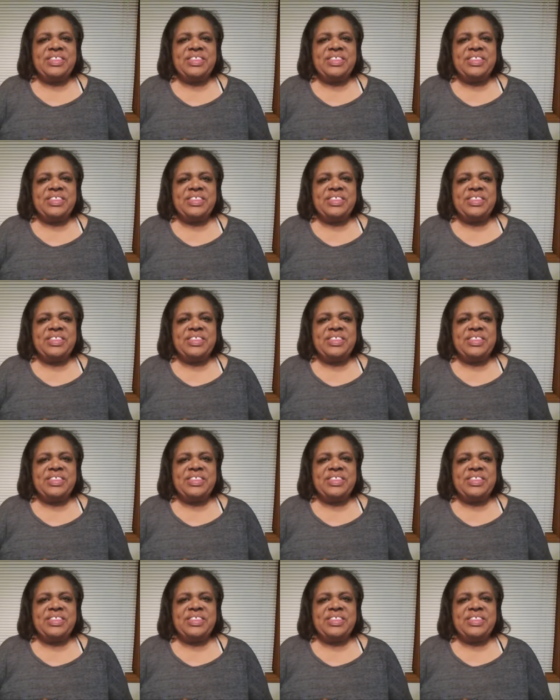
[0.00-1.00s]
Hello,
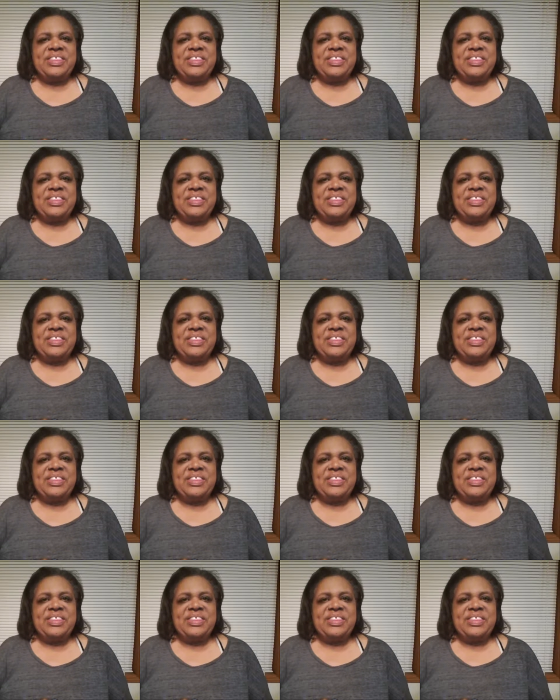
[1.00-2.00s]
Leo. This
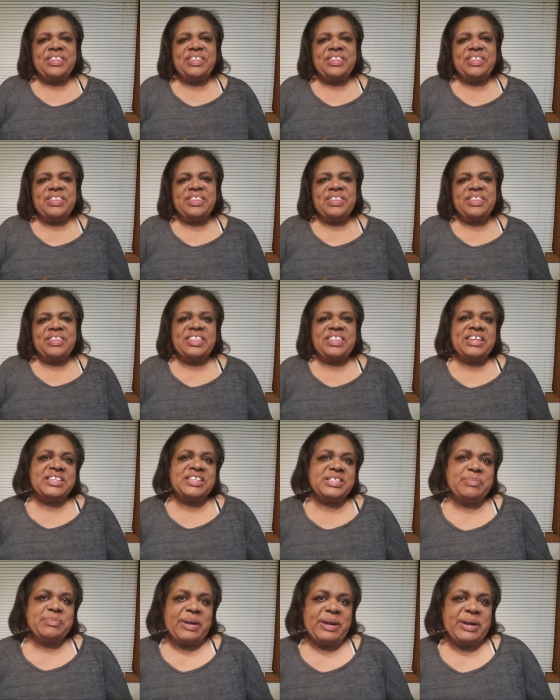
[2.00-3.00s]
is Lisa with
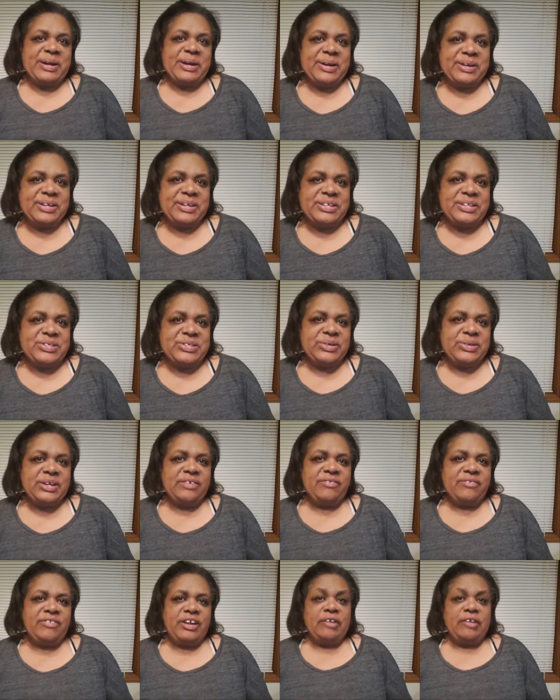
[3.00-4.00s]
Inspired Heart
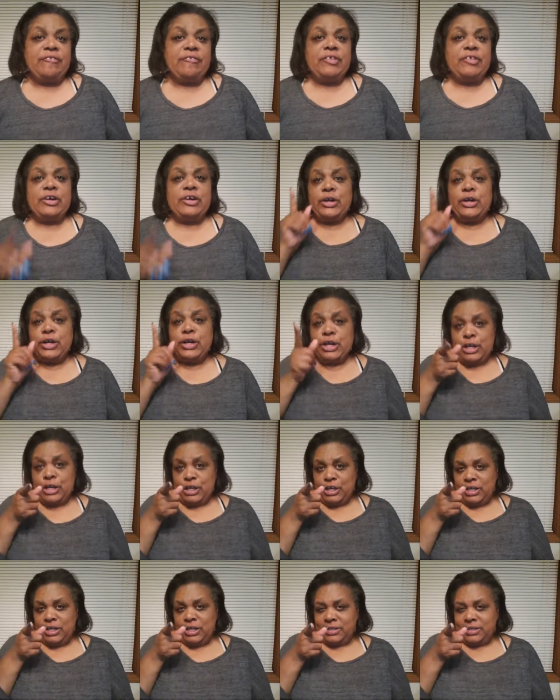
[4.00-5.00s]
Intuitive here for your
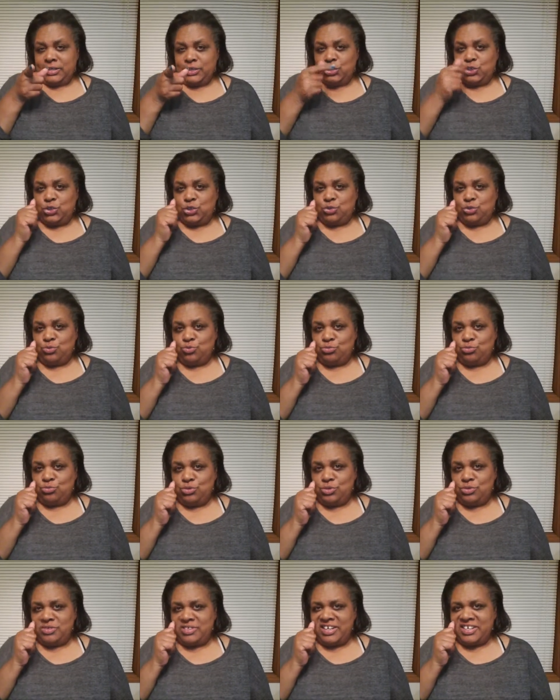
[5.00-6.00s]
June
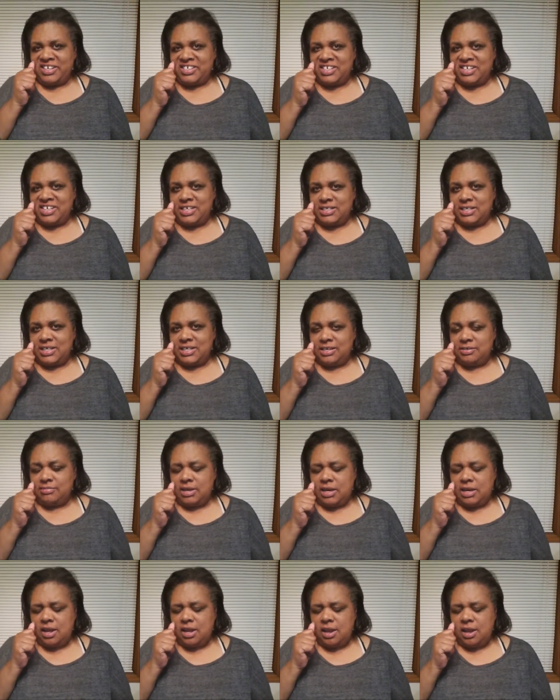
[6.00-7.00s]
2018
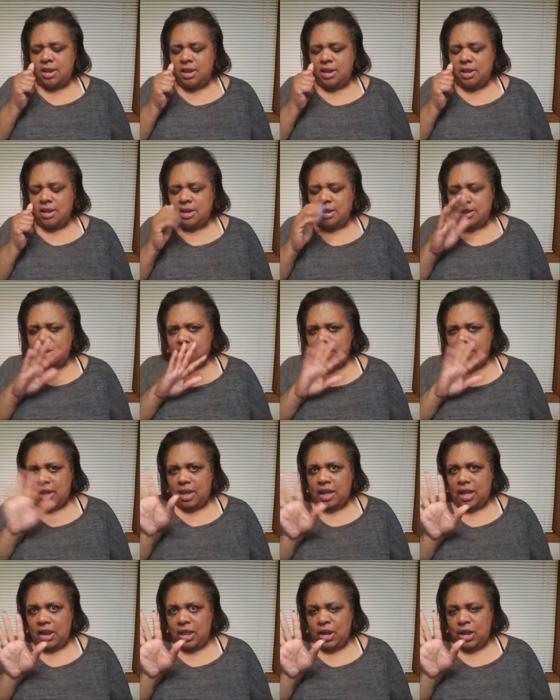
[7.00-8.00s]
reading.
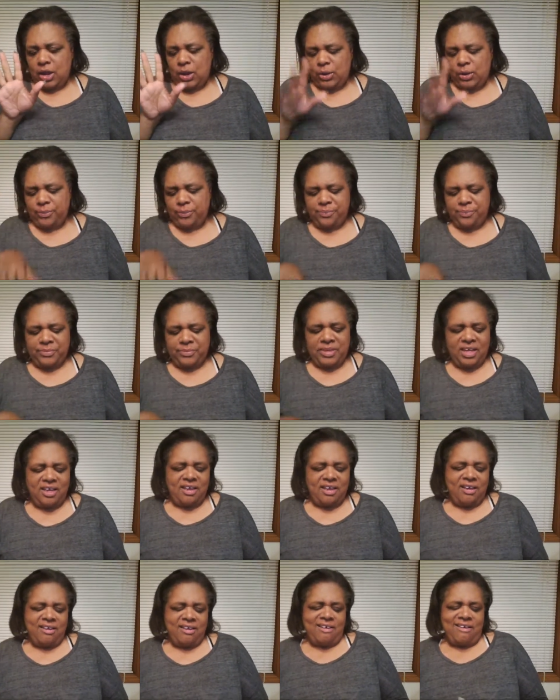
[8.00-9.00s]
Hello.
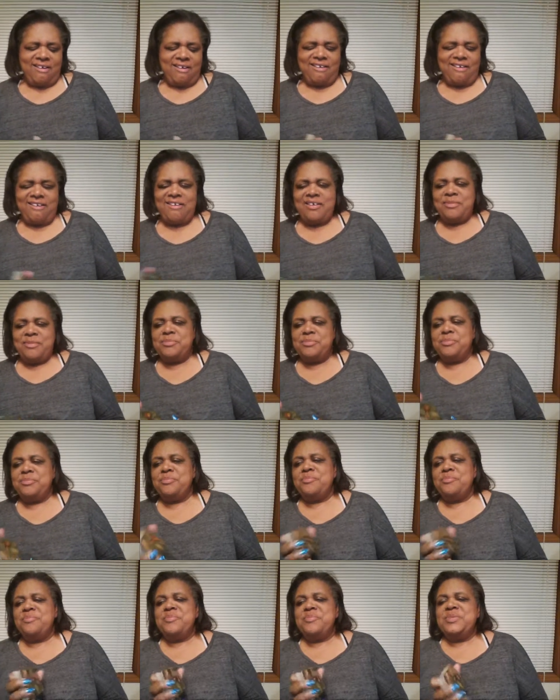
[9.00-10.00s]

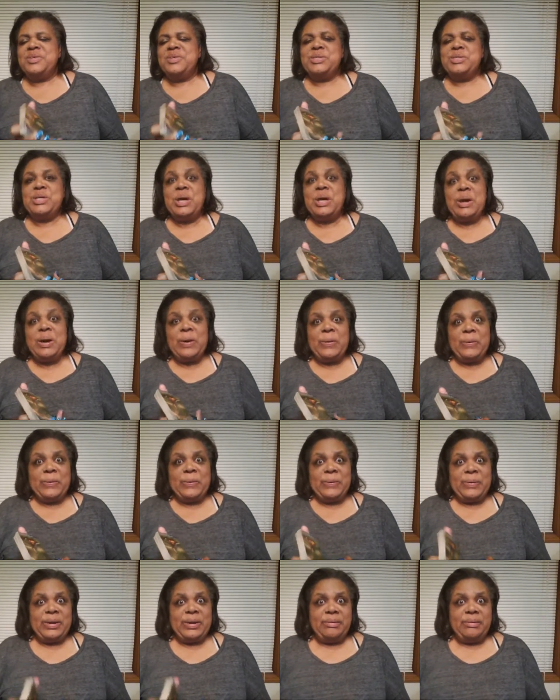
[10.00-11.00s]
Um,
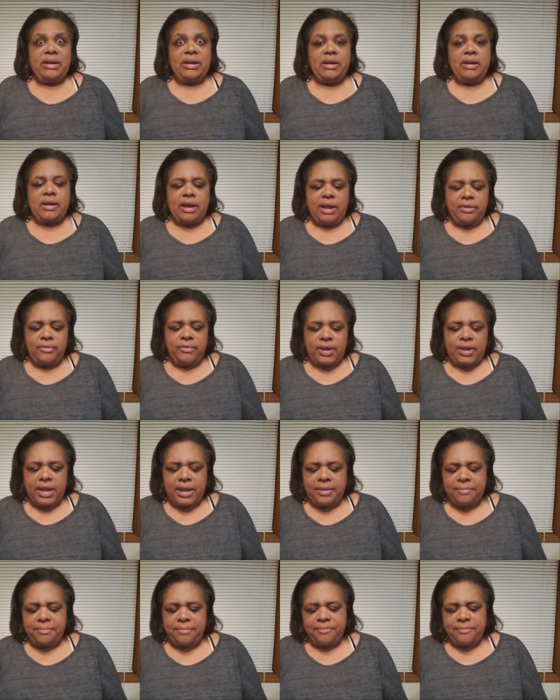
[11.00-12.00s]
so, here we are again, right?